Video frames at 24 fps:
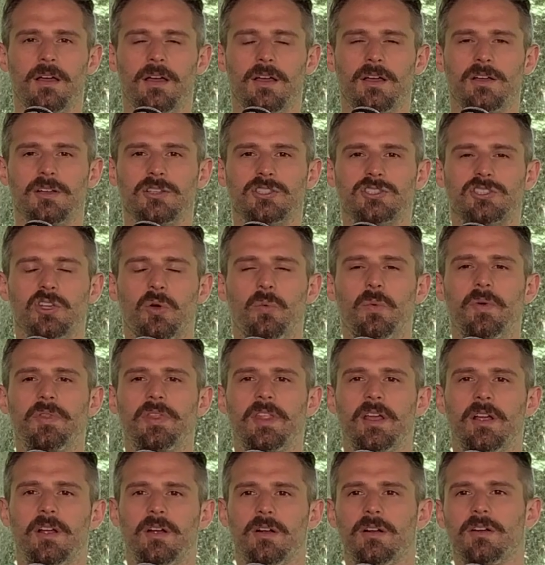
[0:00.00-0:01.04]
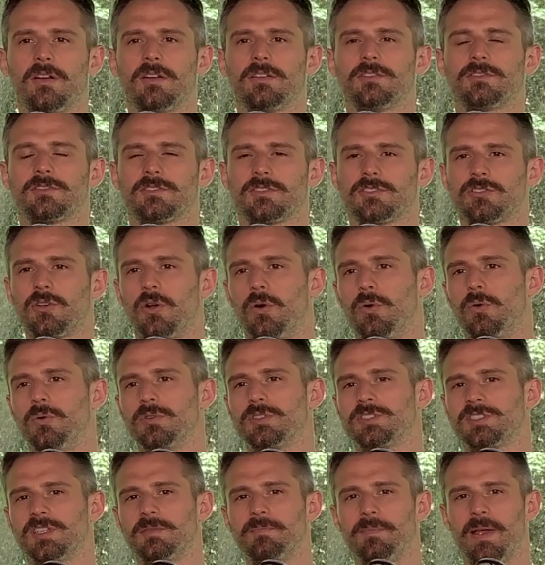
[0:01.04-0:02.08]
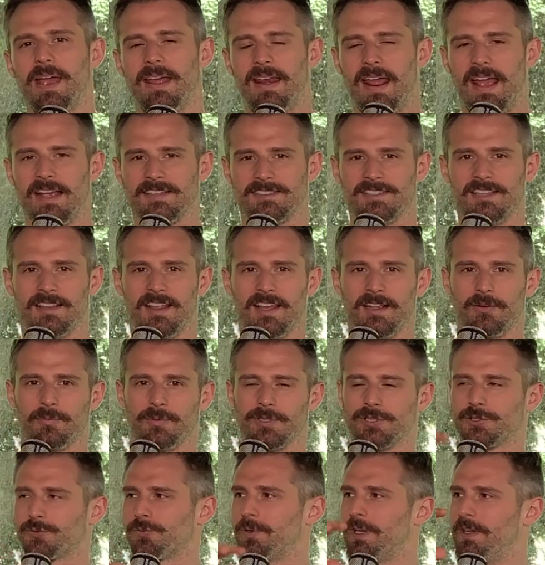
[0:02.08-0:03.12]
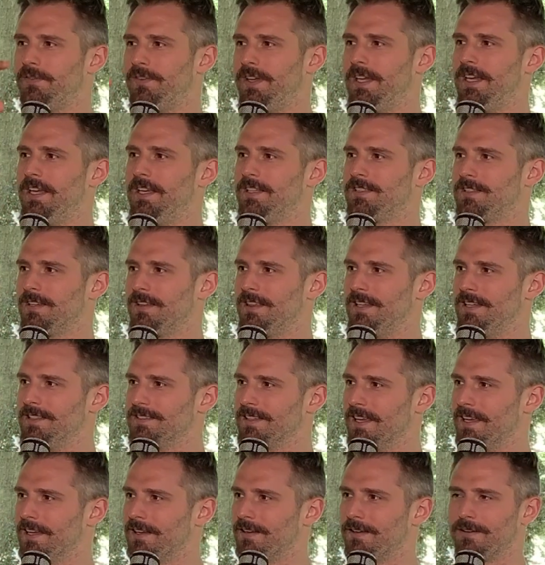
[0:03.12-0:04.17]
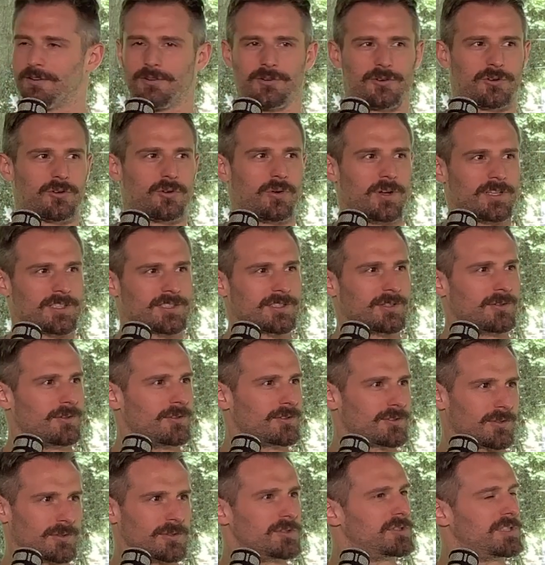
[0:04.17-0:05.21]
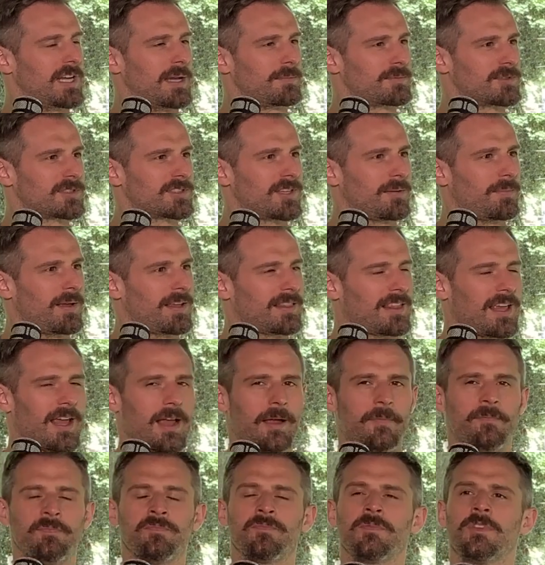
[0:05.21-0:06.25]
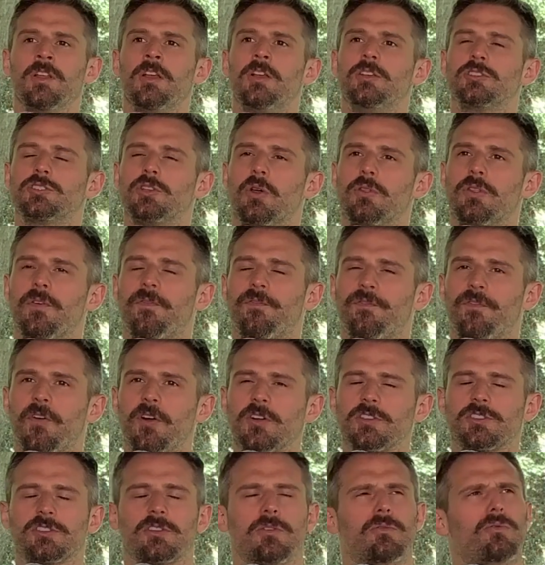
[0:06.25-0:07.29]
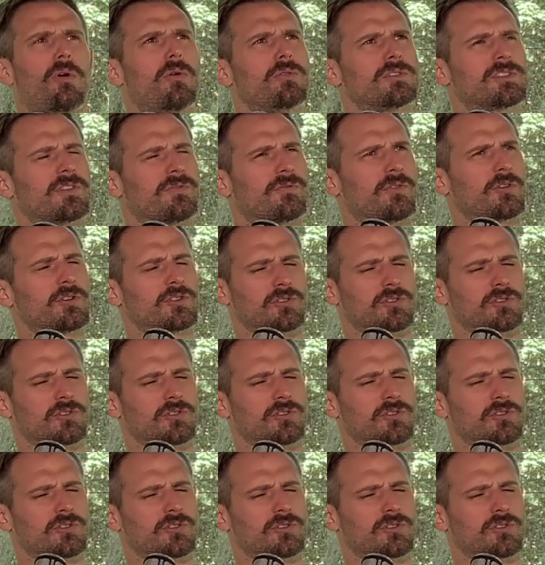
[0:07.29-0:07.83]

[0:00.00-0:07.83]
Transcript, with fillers: So when they're so Sinbad has to like retrieve each of these like crystals or gems mm-hmm. or something yeah. like that. So the first, what was the first